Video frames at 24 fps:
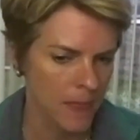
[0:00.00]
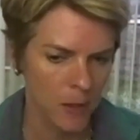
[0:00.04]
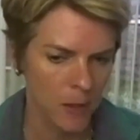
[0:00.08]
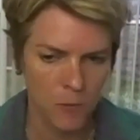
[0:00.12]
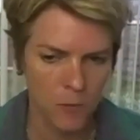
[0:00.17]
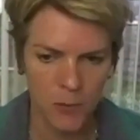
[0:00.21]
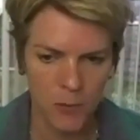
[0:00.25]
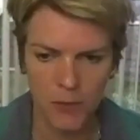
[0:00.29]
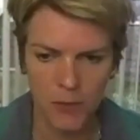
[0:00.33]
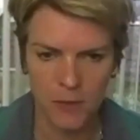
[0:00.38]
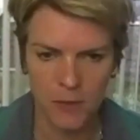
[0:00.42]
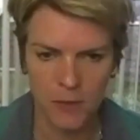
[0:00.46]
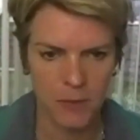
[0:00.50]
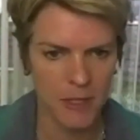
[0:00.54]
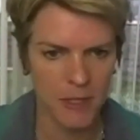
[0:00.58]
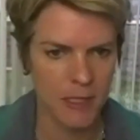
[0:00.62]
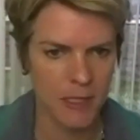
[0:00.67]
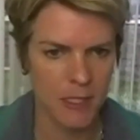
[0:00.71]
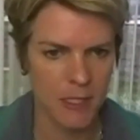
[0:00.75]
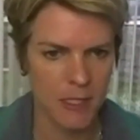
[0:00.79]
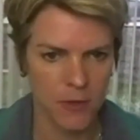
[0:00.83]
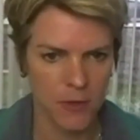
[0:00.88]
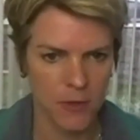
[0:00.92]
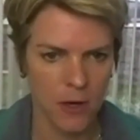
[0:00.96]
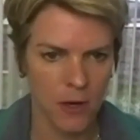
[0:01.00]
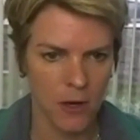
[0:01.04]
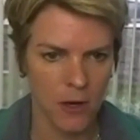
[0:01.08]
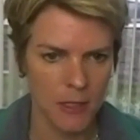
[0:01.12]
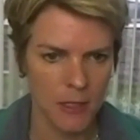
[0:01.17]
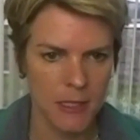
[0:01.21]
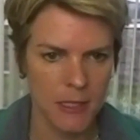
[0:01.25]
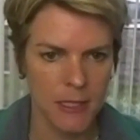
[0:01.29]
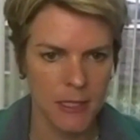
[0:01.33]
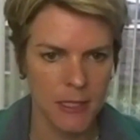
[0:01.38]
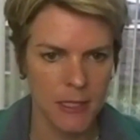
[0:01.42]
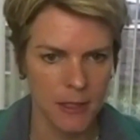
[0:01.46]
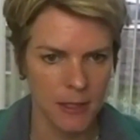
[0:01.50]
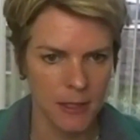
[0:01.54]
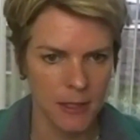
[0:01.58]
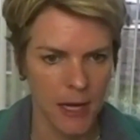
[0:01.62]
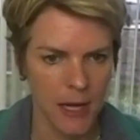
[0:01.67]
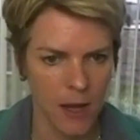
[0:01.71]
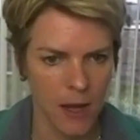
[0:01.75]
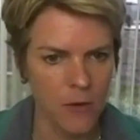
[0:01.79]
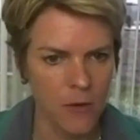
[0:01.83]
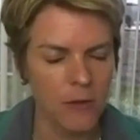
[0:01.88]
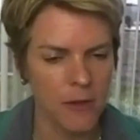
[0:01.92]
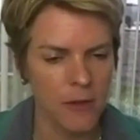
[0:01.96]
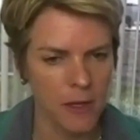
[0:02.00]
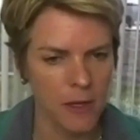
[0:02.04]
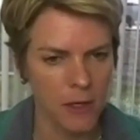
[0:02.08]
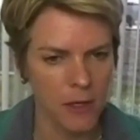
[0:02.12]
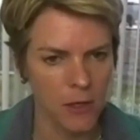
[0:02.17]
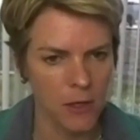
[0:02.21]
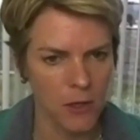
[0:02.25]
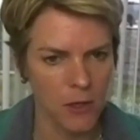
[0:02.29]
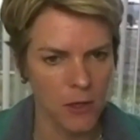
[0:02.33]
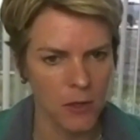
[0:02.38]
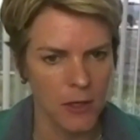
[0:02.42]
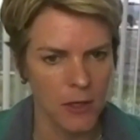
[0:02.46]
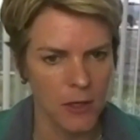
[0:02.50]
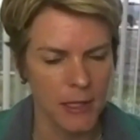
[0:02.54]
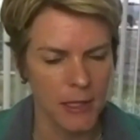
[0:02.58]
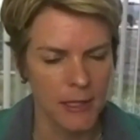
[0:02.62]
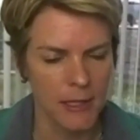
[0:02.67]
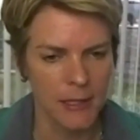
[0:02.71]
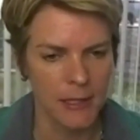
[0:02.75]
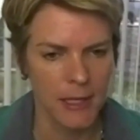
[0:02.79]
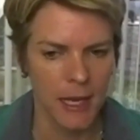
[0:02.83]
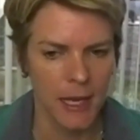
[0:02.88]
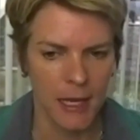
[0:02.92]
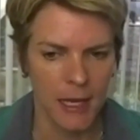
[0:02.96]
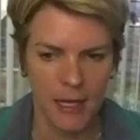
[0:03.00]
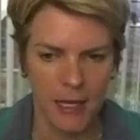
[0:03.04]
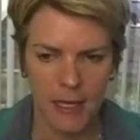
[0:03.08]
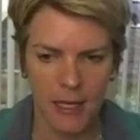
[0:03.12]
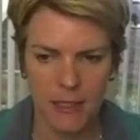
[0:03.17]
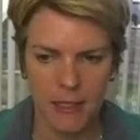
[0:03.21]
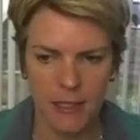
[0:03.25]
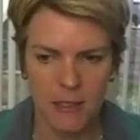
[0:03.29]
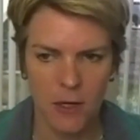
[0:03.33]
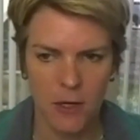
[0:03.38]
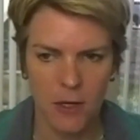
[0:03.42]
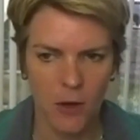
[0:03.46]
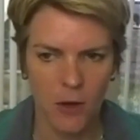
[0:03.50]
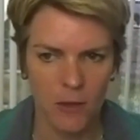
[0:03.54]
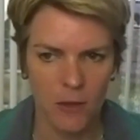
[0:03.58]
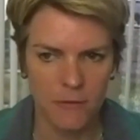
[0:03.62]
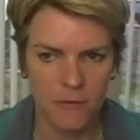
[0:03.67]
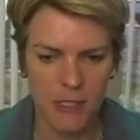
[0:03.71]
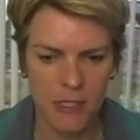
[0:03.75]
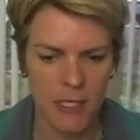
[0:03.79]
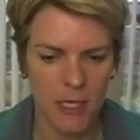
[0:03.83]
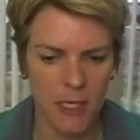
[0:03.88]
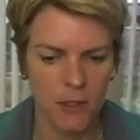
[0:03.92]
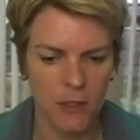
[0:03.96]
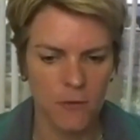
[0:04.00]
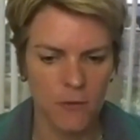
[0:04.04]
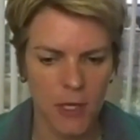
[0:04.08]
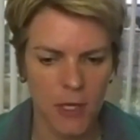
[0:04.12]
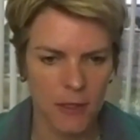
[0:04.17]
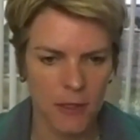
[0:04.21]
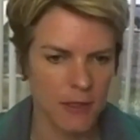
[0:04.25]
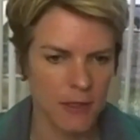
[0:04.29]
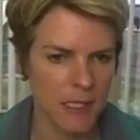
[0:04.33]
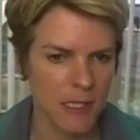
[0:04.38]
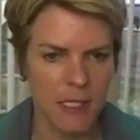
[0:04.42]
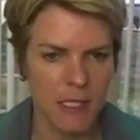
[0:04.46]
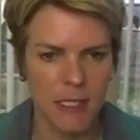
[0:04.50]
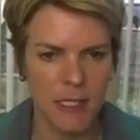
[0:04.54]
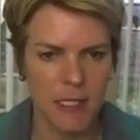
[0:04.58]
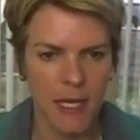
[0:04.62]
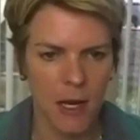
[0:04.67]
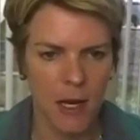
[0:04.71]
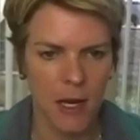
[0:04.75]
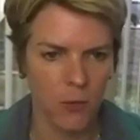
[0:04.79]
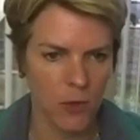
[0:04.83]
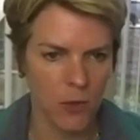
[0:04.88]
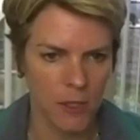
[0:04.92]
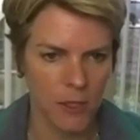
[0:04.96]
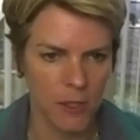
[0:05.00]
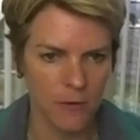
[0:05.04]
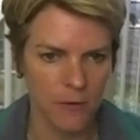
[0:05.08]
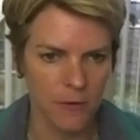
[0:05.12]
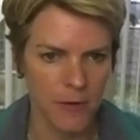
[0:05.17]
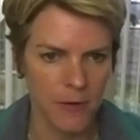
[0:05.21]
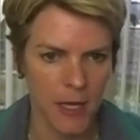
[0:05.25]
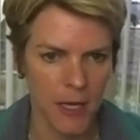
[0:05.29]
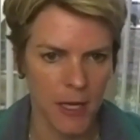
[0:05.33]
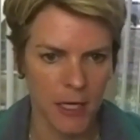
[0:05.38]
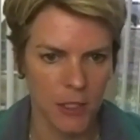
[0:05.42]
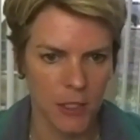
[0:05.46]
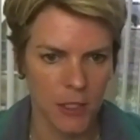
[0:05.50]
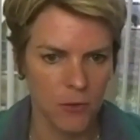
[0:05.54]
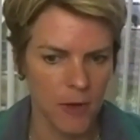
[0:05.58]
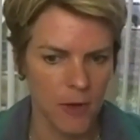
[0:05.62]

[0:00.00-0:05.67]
you put a piece of content out there and all of a sudden you've got this network effect.